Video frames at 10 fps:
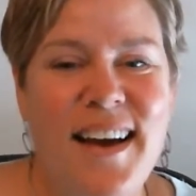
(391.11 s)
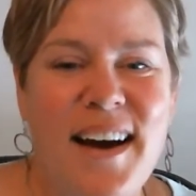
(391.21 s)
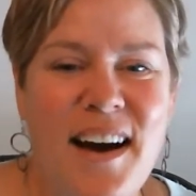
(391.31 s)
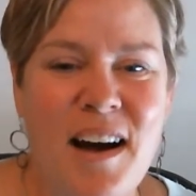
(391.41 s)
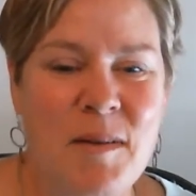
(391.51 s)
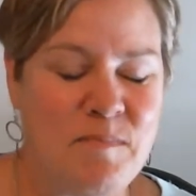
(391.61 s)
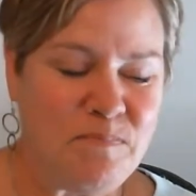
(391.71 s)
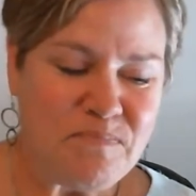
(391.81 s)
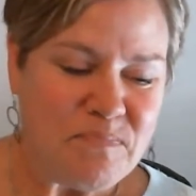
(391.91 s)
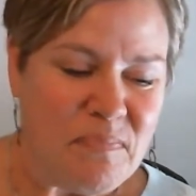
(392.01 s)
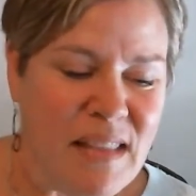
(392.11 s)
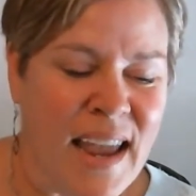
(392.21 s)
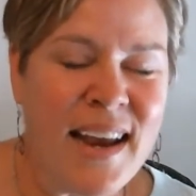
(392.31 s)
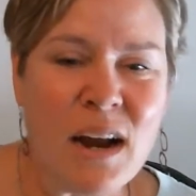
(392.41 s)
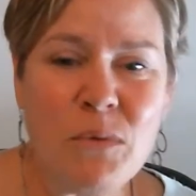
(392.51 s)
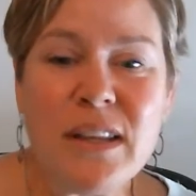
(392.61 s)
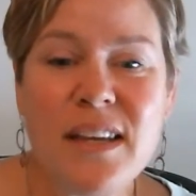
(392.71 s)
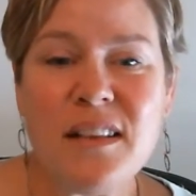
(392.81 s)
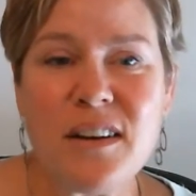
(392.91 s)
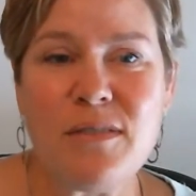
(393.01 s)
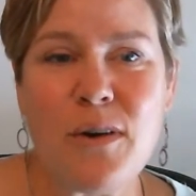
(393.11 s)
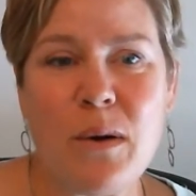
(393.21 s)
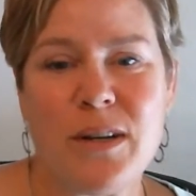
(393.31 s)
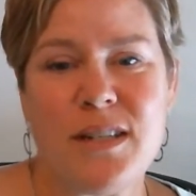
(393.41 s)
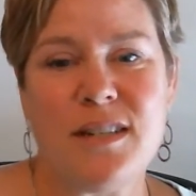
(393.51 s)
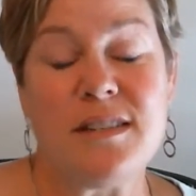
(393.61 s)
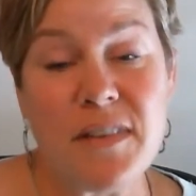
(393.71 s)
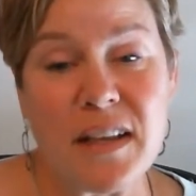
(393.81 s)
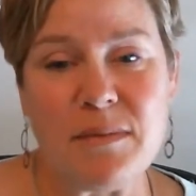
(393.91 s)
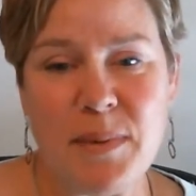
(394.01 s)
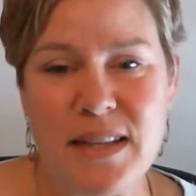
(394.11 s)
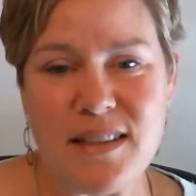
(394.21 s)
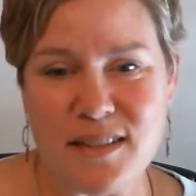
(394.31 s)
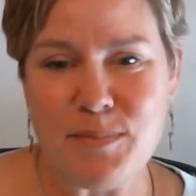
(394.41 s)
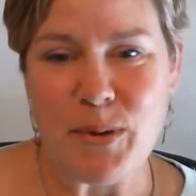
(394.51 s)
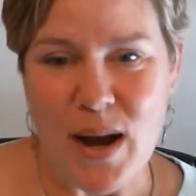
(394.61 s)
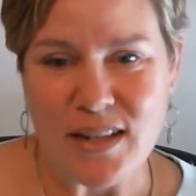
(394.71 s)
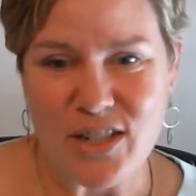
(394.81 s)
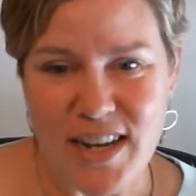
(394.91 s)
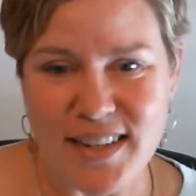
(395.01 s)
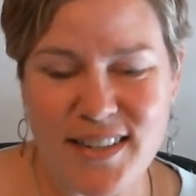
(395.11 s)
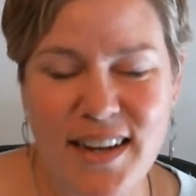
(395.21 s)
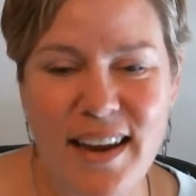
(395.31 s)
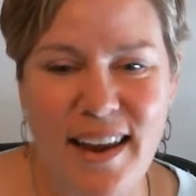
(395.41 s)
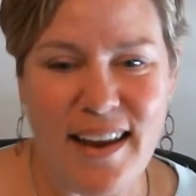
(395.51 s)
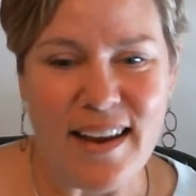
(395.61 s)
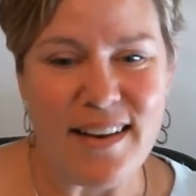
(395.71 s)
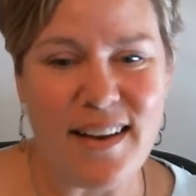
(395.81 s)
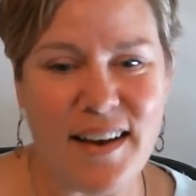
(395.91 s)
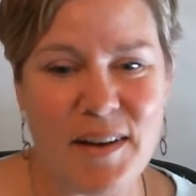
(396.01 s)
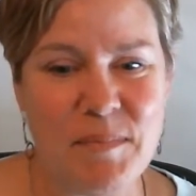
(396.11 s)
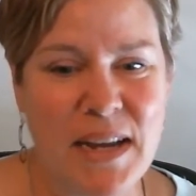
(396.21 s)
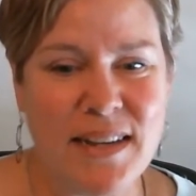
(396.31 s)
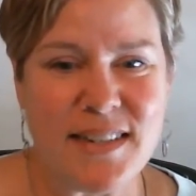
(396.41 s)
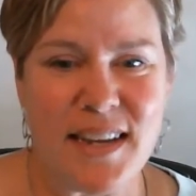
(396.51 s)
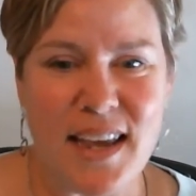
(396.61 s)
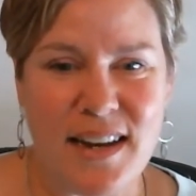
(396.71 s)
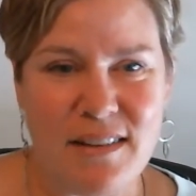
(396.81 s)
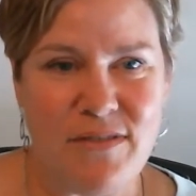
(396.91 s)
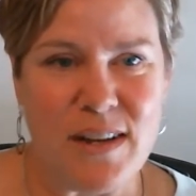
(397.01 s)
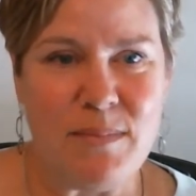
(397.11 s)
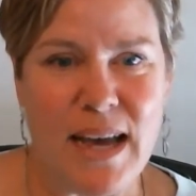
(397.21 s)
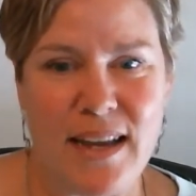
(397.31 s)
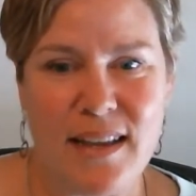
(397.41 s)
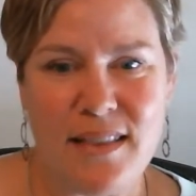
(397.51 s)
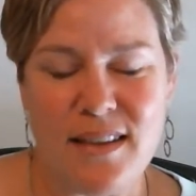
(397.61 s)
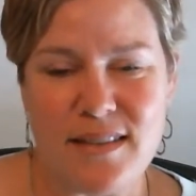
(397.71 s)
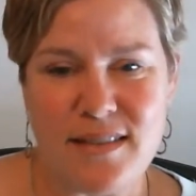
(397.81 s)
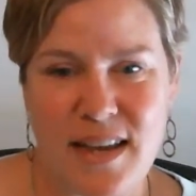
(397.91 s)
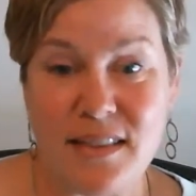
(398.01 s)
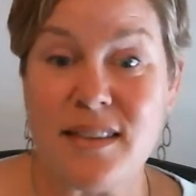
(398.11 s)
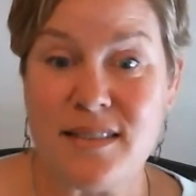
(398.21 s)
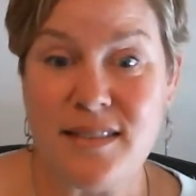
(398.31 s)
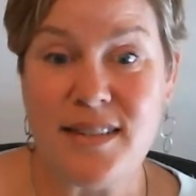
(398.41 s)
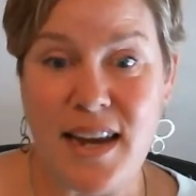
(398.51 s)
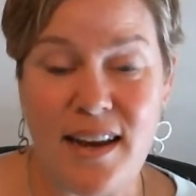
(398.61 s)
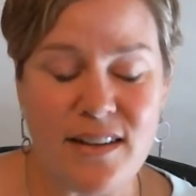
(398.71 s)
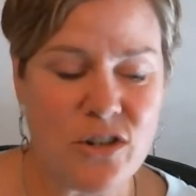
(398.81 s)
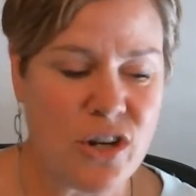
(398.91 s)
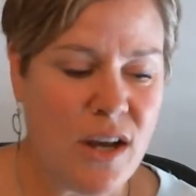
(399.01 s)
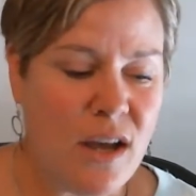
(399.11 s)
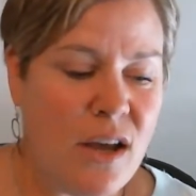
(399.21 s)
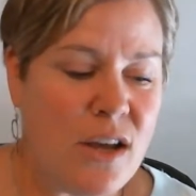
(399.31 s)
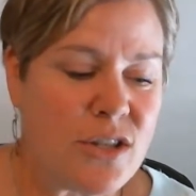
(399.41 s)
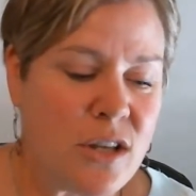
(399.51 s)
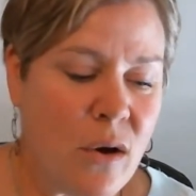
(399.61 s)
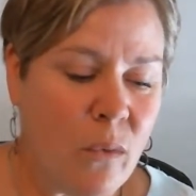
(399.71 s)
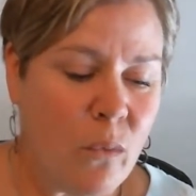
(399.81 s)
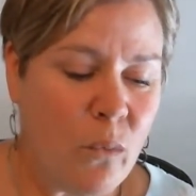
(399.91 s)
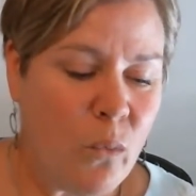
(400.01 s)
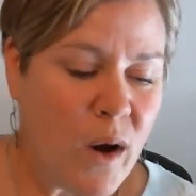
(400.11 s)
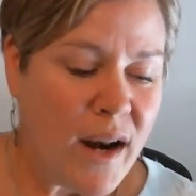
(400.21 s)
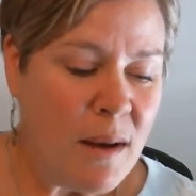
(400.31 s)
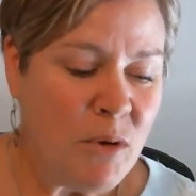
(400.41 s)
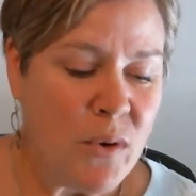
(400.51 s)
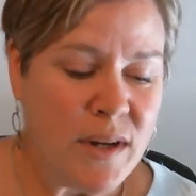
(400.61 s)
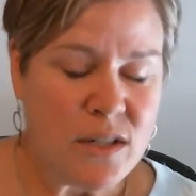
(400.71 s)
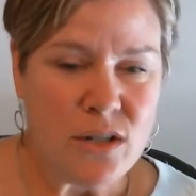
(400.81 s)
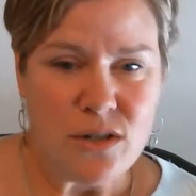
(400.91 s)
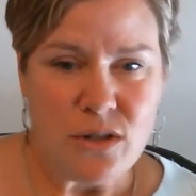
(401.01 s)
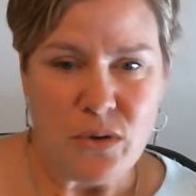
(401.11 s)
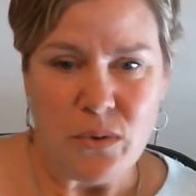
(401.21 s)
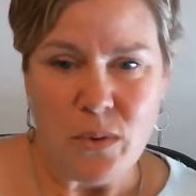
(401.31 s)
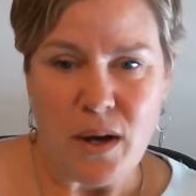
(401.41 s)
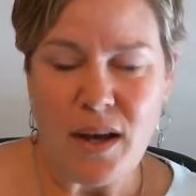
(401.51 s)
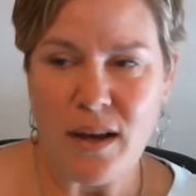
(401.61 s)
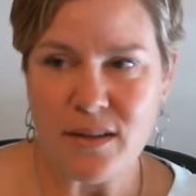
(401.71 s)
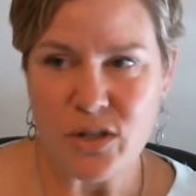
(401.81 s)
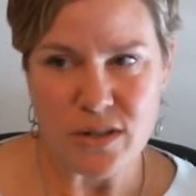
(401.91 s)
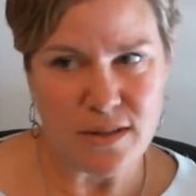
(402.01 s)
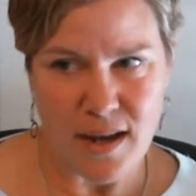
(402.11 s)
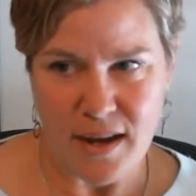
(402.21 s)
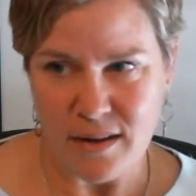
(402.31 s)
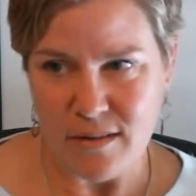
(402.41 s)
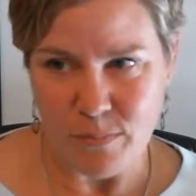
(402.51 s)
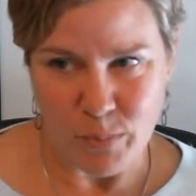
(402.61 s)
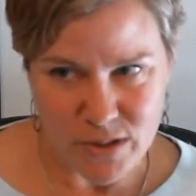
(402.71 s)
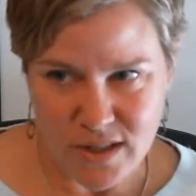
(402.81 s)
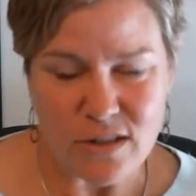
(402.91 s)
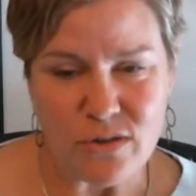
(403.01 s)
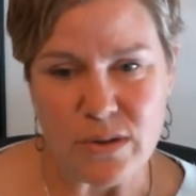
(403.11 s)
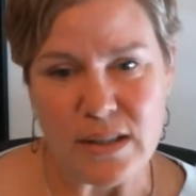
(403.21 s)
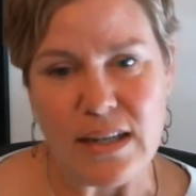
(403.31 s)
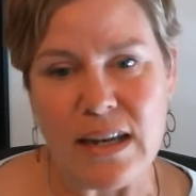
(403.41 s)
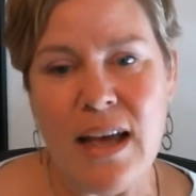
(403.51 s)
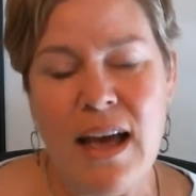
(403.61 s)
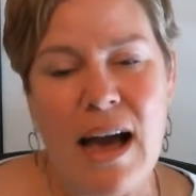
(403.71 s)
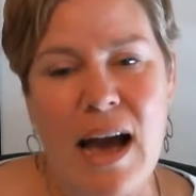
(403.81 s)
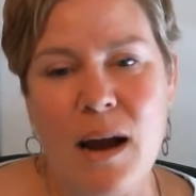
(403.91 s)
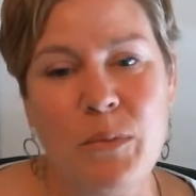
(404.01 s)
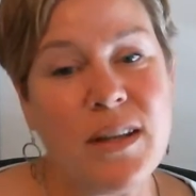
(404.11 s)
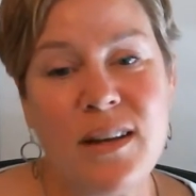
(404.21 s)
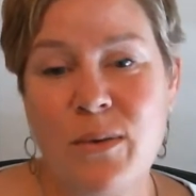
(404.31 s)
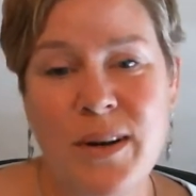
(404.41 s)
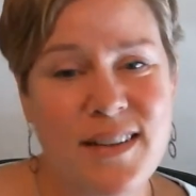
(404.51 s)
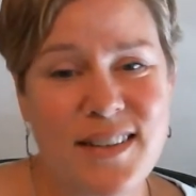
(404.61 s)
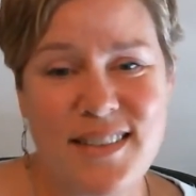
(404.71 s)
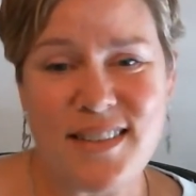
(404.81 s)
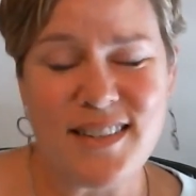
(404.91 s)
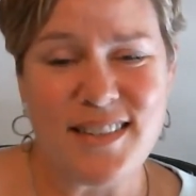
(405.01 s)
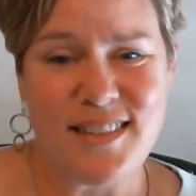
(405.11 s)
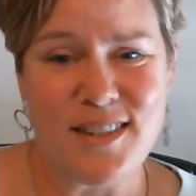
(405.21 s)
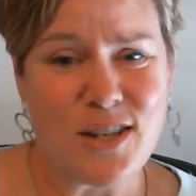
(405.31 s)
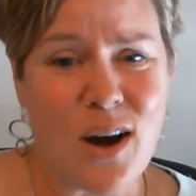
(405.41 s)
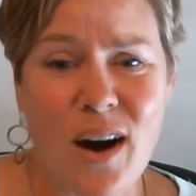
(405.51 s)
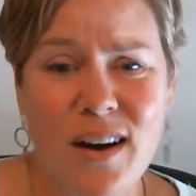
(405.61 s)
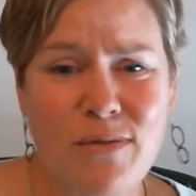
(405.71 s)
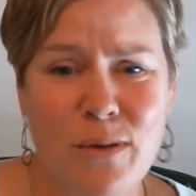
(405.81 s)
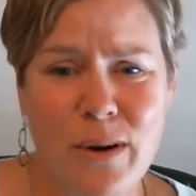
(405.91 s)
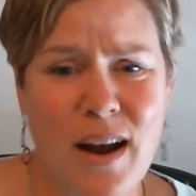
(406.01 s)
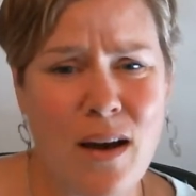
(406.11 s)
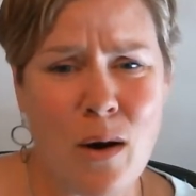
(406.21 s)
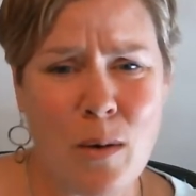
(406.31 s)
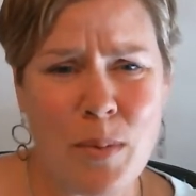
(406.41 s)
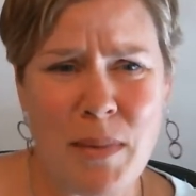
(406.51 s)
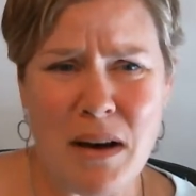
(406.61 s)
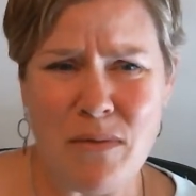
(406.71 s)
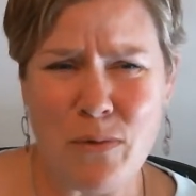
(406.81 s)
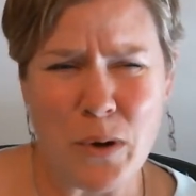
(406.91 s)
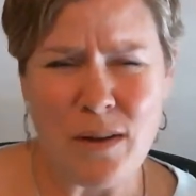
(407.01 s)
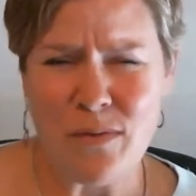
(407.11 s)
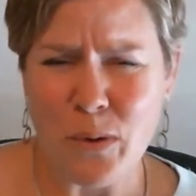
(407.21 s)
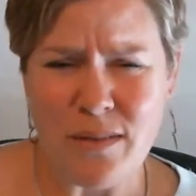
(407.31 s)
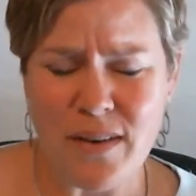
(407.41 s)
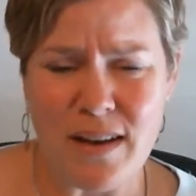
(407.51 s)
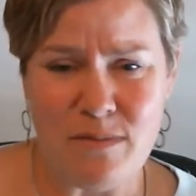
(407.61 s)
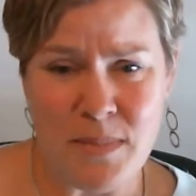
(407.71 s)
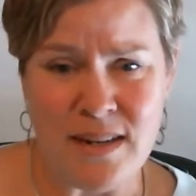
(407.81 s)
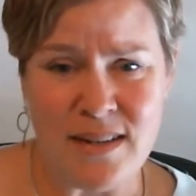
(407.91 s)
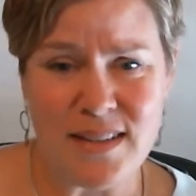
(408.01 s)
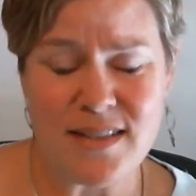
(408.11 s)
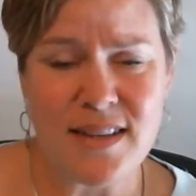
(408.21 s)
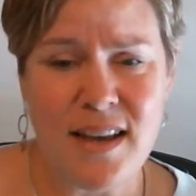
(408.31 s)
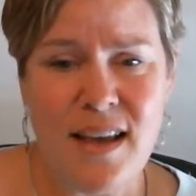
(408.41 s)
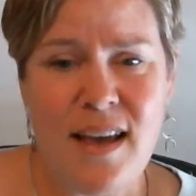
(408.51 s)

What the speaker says: And I really look forward to developing this project and to getting feedback at this stage. So what I'm going to do, just kind of procedurally, I'm really going to talk for, I hope, about 40-45 minutes.